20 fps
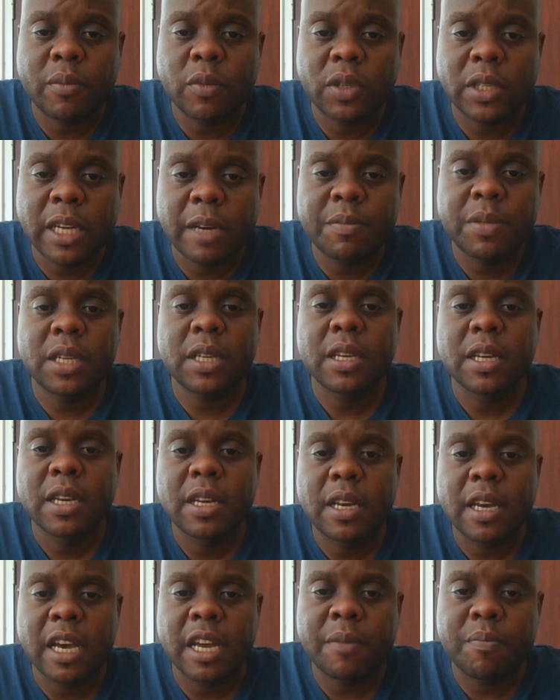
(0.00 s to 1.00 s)
Mutabi,
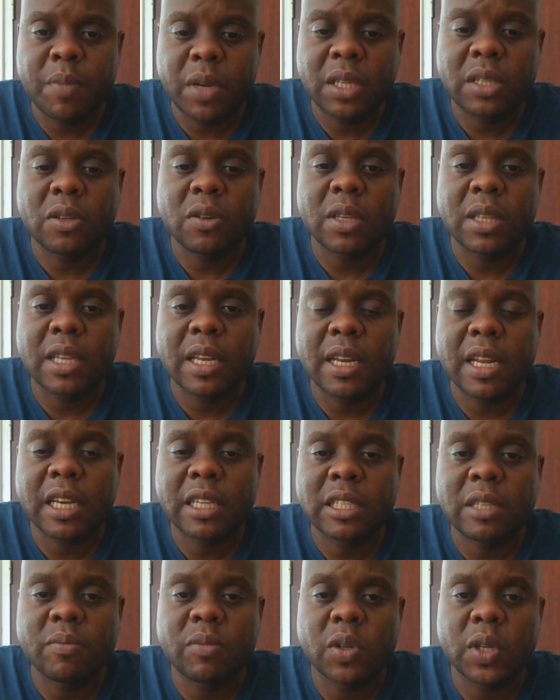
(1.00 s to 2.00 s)
and meet you in the
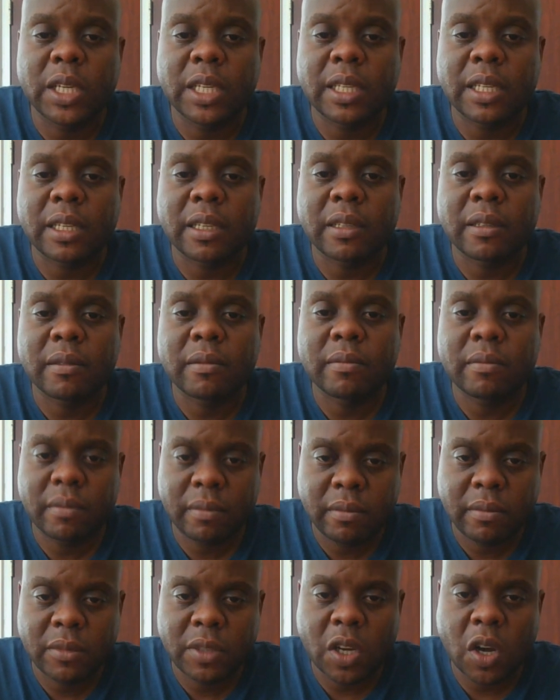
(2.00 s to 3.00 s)
next bulletin.
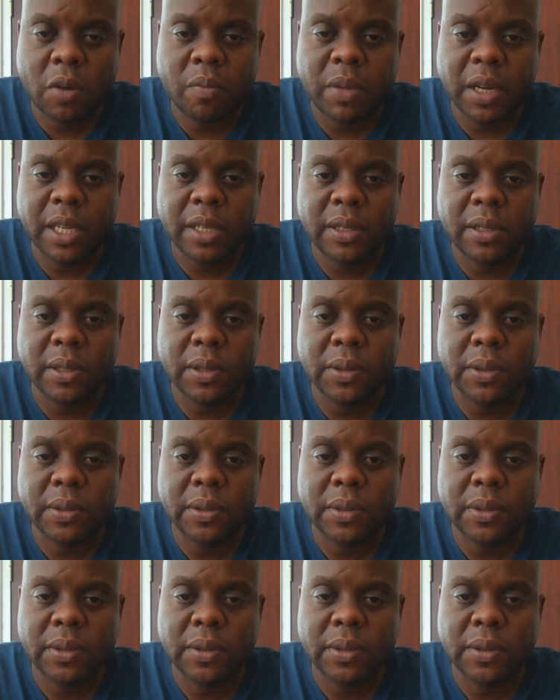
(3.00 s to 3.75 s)
God bless you.